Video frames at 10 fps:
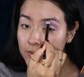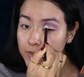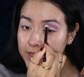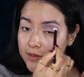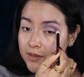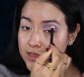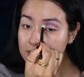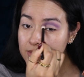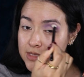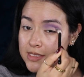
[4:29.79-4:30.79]
but I'm going to
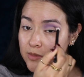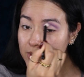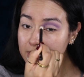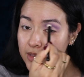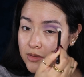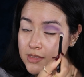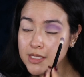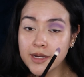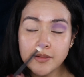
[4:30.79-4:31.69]
do the same on the other side.